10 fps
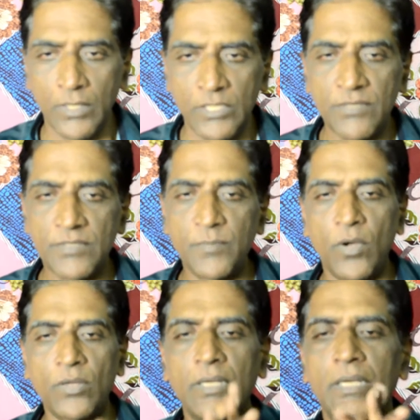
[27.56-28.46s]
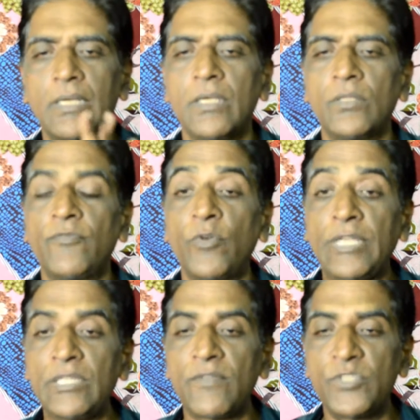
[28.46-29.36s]
on the
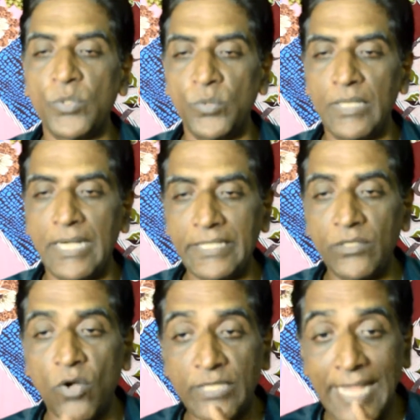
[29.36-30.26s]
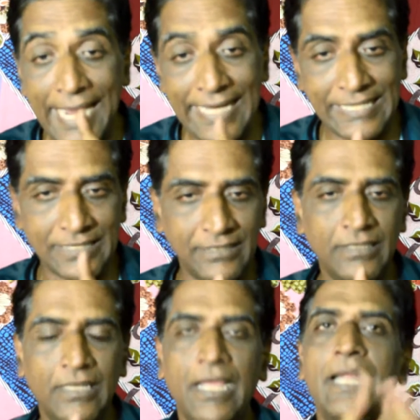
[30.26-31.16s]
14th of June 1908,
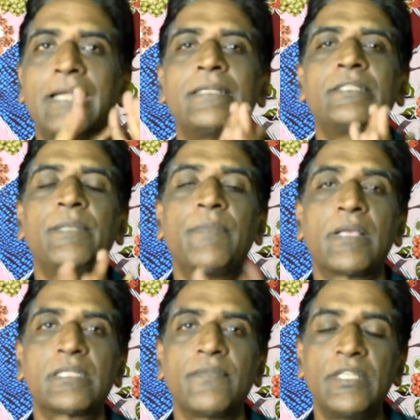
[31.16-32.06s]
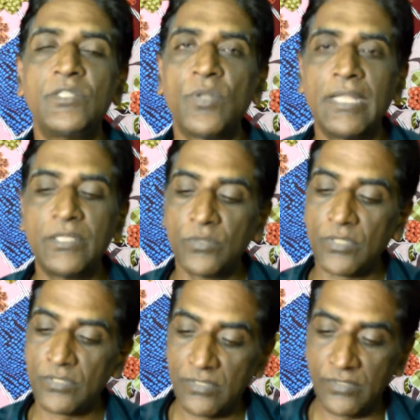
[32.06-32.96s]
and she passed away in July
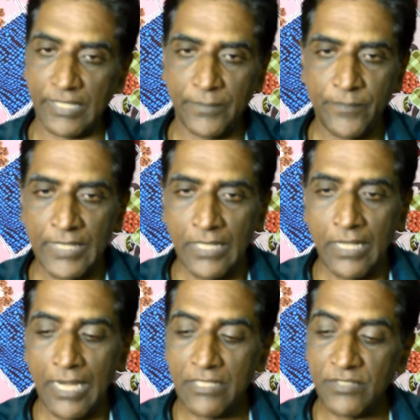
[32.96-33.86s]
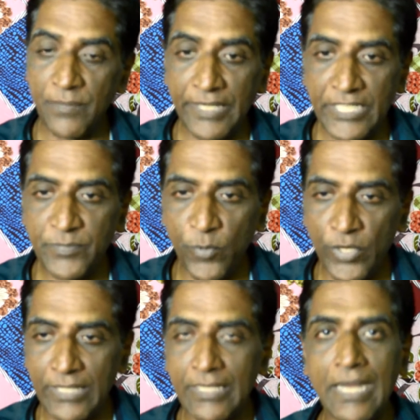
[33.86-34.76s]
2003. And she was a British
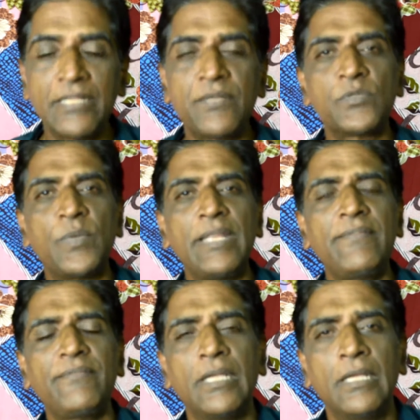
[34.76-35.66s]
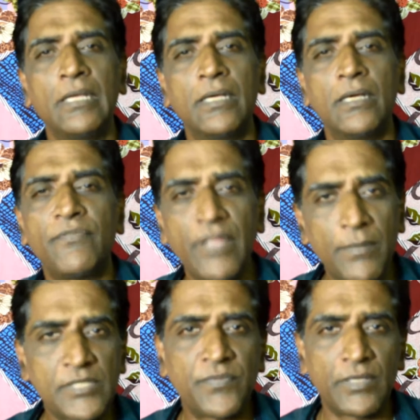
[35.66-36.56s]
poet, and she was very
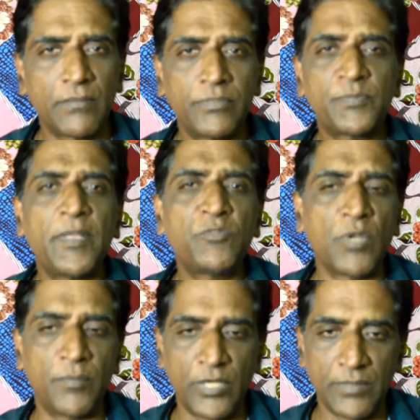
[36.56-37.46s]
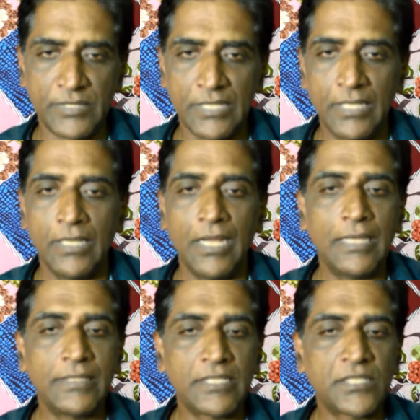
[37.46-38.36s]
famous for spiritual poems.
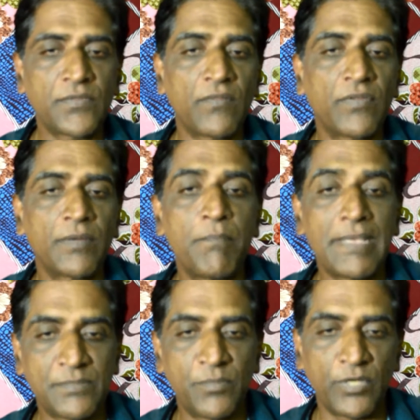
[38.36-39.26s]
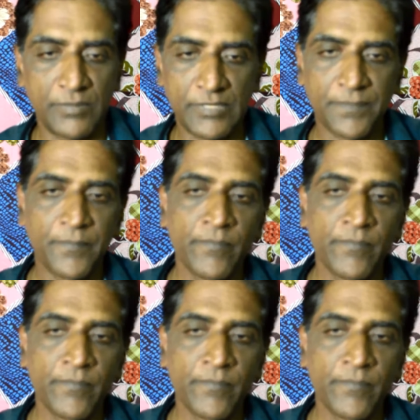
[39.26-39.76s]
And this is one of her best poems,